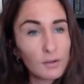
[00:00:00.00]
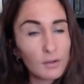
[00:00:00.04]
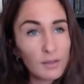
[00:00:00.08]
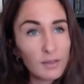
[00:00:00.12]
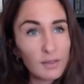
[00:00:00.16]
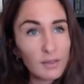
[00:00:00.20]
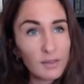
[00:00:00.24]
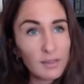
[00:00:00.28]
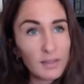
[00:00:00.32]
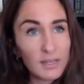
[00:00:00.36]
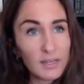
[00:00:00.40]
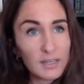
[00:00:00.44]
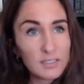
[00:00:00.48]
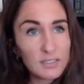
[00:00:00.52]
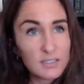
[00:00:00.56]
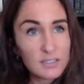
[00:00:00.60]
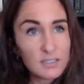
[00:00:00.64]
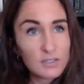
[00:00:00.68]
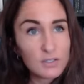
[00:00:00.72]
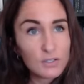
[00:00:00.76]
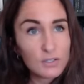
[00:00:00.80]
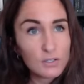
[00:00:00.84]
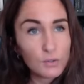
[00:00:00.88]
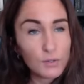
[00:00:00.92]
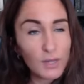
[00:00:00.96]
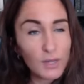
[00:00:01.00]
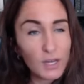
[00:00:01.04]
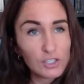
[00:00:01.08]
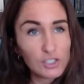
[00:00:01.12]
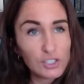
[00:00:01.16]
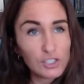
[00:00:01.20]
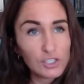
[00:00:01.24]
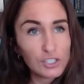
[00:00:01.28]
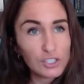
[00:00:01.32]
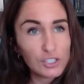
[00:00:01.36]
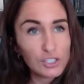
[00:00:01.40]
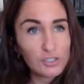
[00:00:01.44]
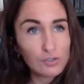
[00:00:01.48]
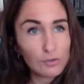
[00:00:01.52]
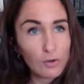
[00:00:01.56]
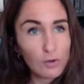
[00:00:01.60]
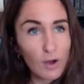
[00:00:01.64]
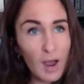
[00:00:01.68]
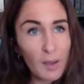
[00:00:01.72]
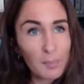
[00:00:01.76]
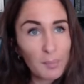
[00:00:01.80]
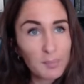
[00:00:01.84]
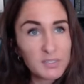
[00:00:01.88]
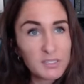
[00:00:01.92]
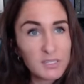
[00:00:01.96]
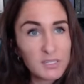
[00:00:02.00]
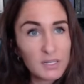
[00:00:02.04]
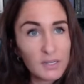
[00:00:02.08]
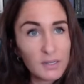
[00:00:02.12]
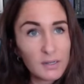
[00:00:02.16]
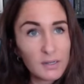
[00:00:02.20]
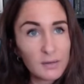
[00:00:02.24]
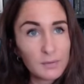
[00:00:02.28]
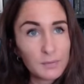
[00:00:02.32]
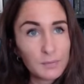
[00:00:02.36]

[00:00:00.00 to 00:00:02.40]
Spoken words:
this so that she drops it.